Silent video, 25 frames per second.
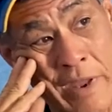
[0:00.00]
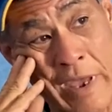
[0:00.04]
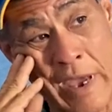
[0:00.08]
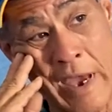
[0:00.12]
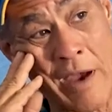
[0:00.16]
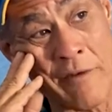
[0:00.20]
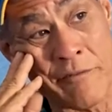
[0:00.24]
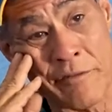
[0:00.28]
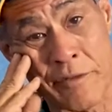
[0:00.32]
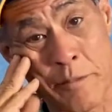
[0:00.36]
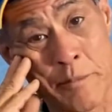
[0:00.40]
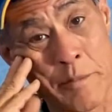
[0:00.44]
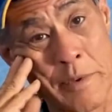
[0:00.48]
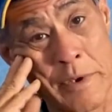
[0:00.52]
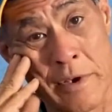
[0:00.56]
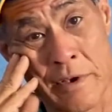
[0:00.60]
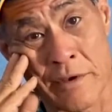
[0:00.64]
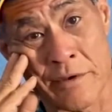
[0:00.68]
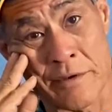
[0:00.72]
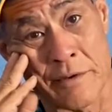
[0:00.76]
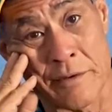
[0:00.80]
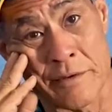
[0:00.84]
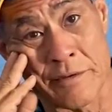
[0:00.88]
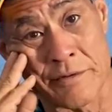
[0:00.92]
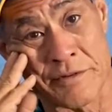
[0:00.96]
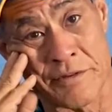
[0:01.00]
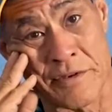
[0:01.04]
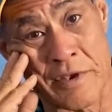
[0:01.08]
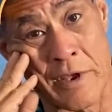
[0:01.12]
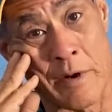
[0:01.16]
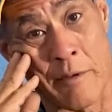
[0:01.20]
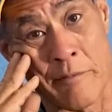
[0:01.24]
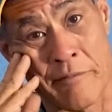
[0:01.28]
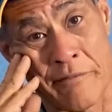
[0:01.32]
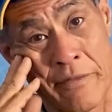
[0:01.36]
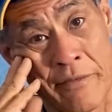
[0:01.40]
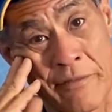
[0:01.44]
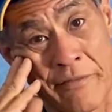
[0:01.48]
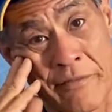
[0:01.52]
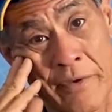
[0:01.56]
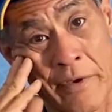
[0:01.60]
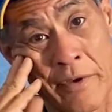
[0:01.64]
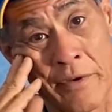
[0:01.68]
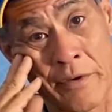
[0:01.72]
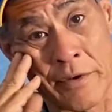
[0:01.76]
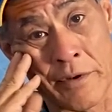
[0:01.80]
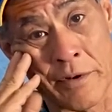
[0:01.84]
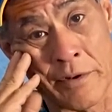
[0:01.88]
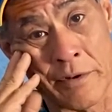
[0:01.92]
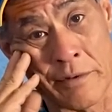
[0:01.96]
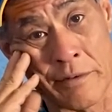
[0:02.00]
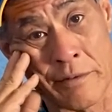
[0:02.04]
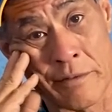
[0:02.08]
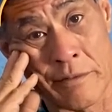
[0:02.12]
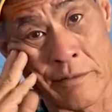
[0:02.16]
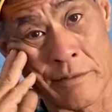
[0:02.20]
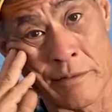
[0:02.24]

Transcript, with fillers: have to be a setup for failure.